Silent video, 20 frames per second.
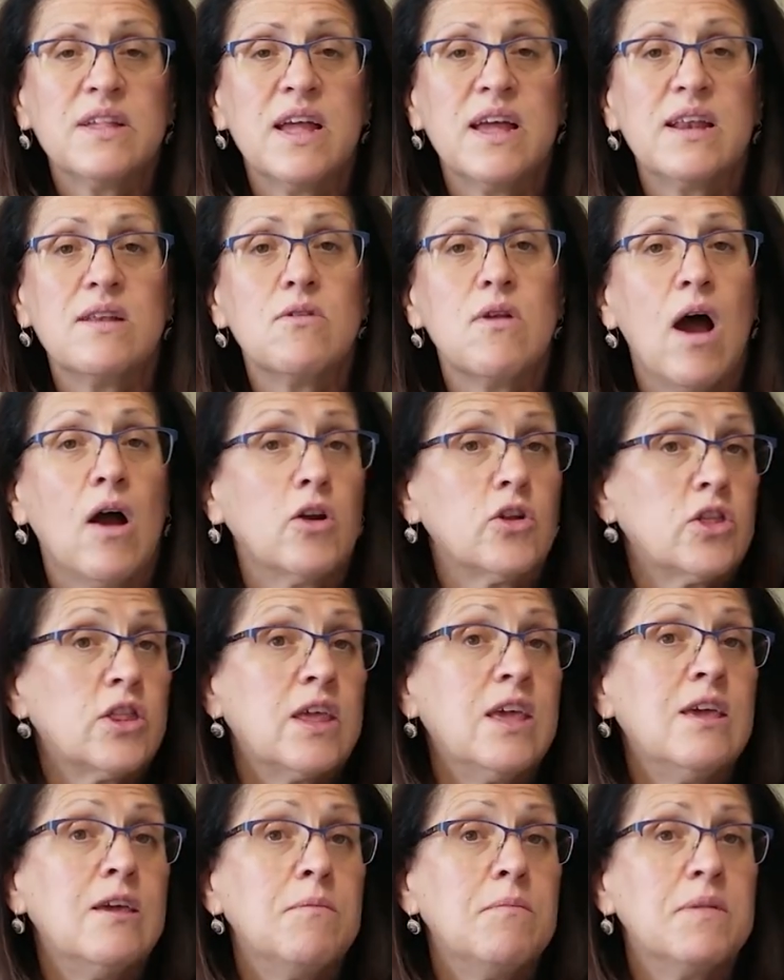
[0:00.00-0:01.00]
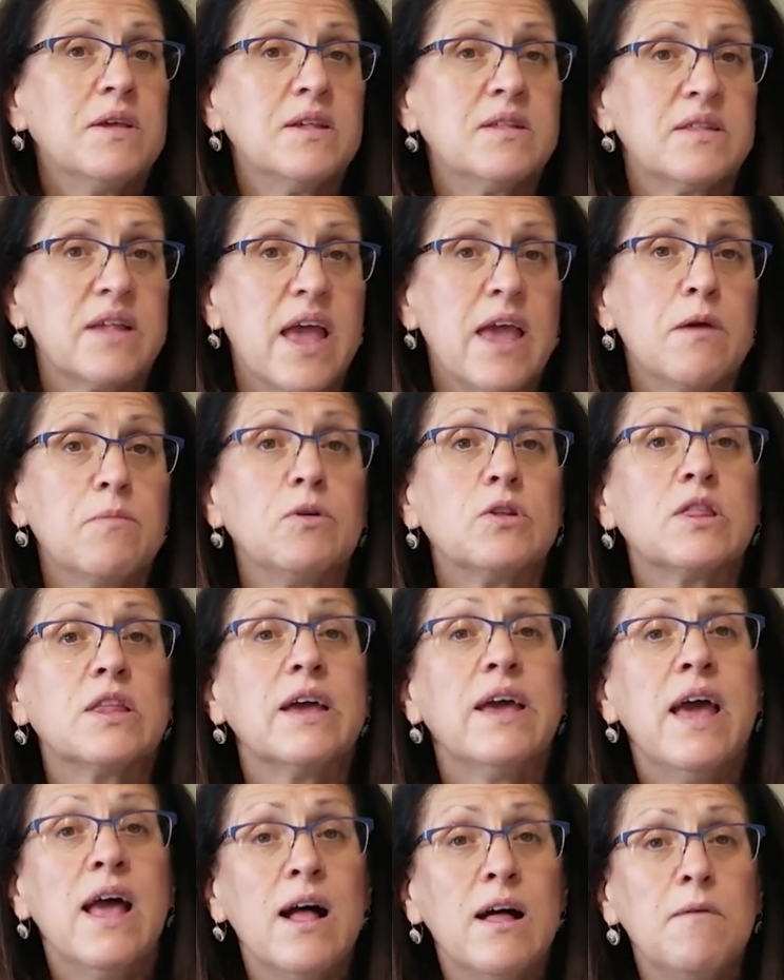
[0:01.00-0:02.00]
And our team is able to
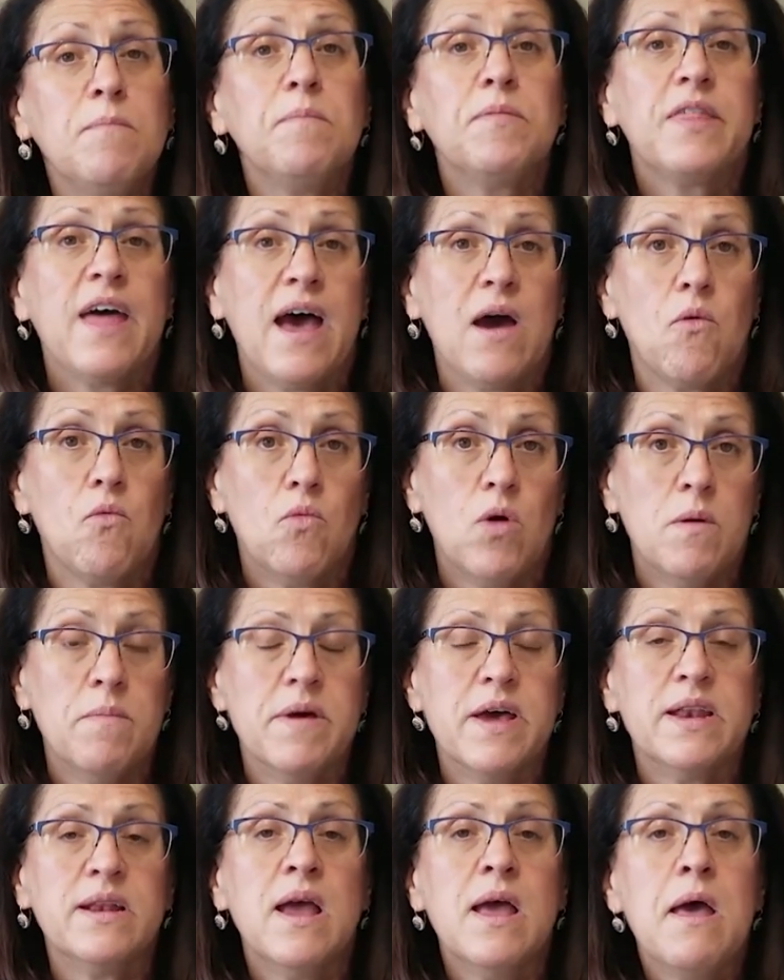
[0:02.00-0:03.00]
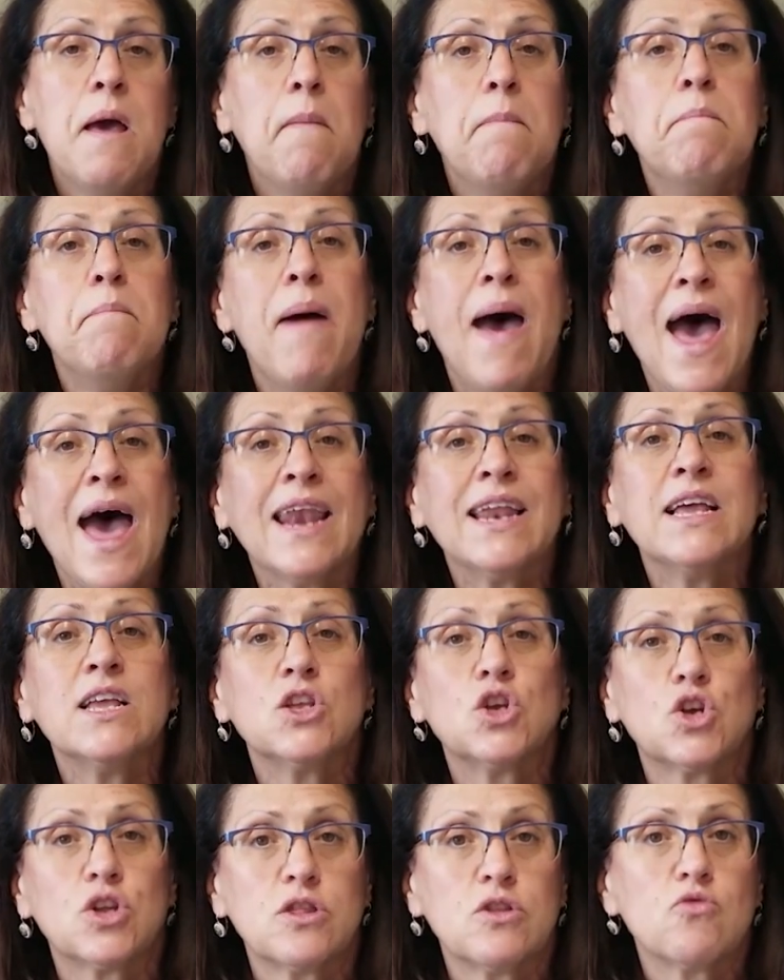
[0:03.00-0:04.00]
help that woman
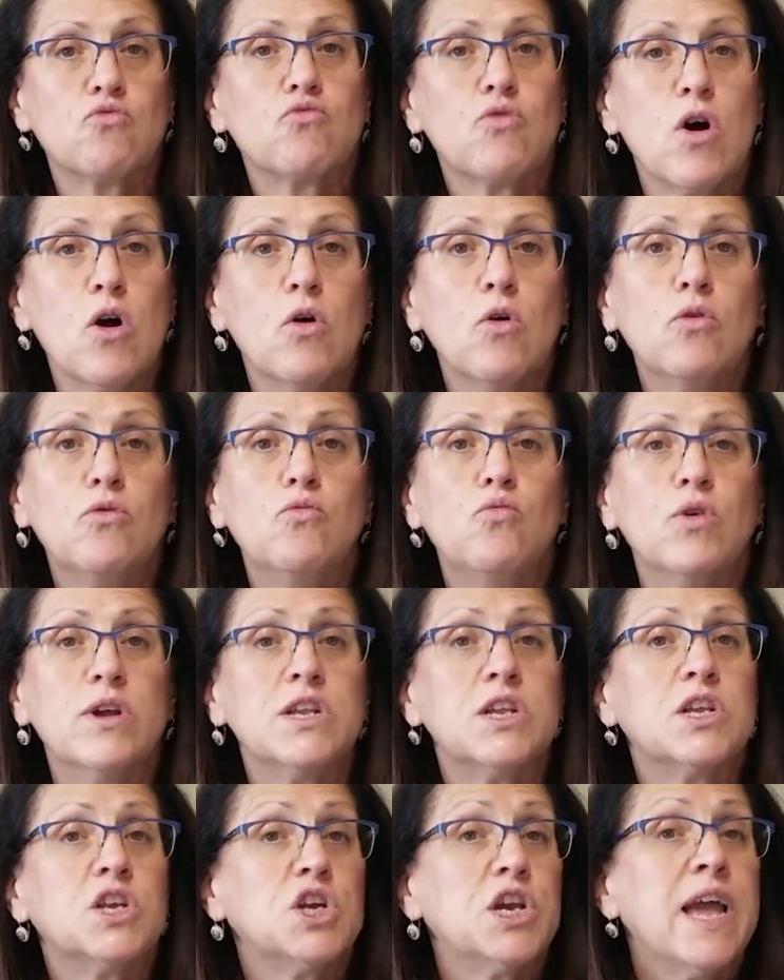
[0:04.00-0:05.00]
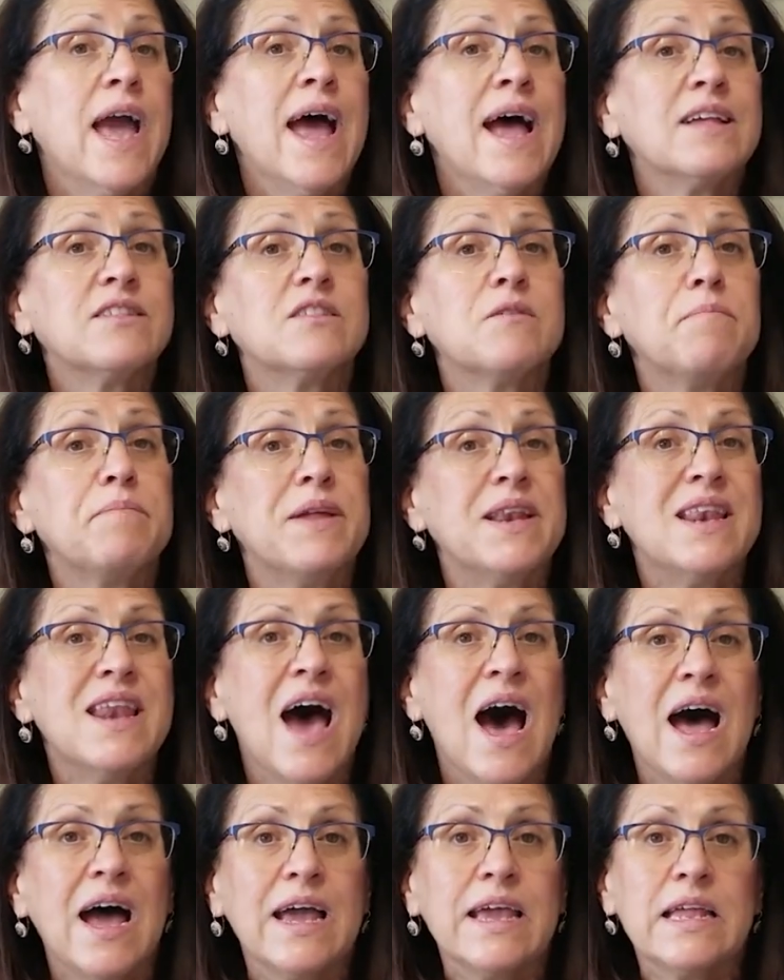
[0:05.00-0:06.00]
manage the road when she has a
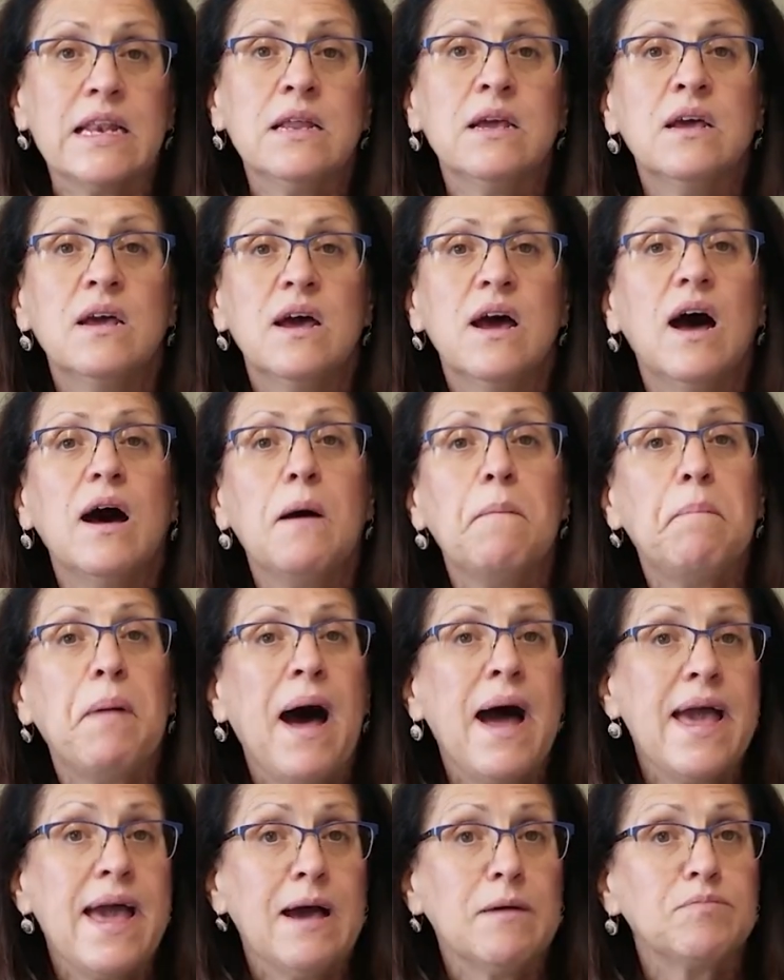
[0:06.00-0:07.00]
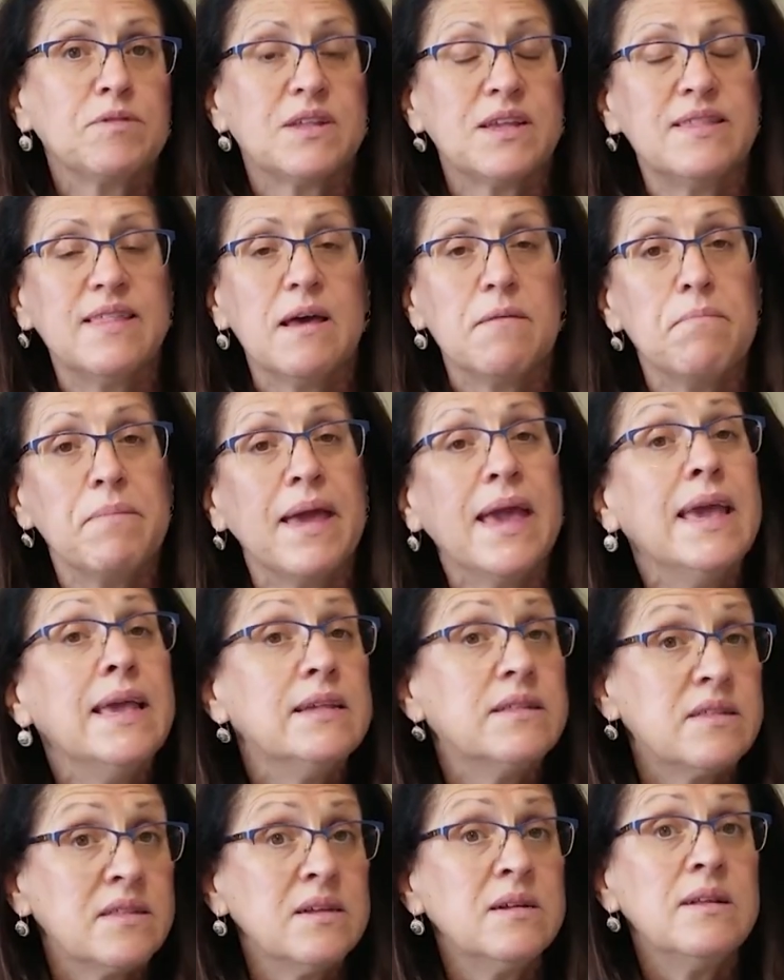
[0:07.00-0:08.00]
benign uh, biopsy that may
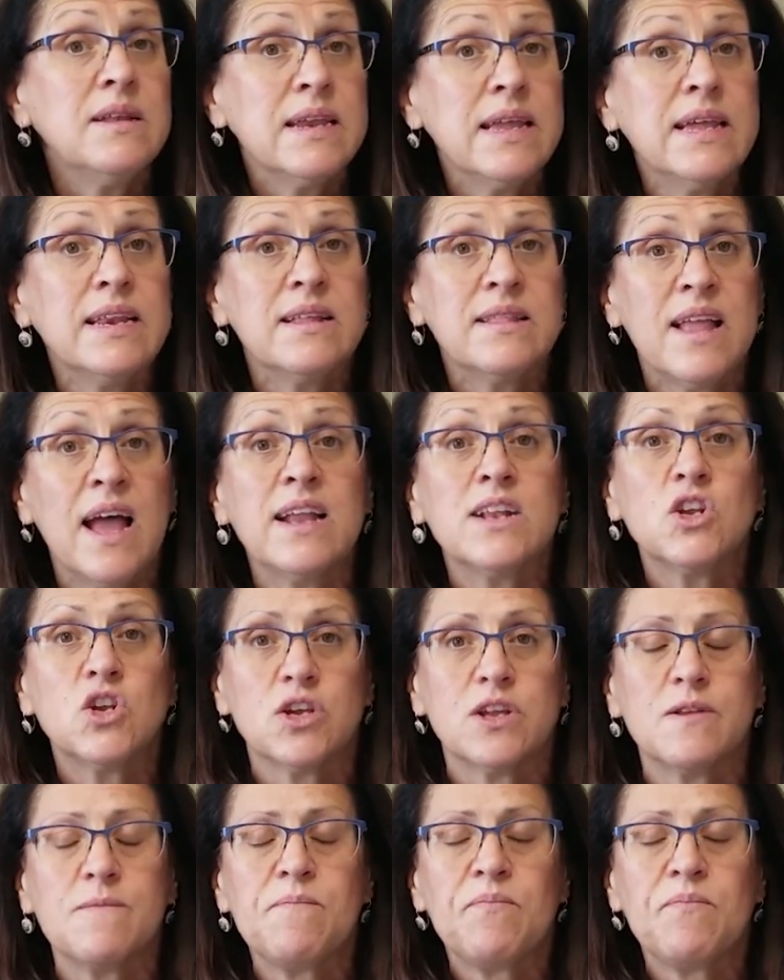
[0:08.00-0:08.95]
still need attention.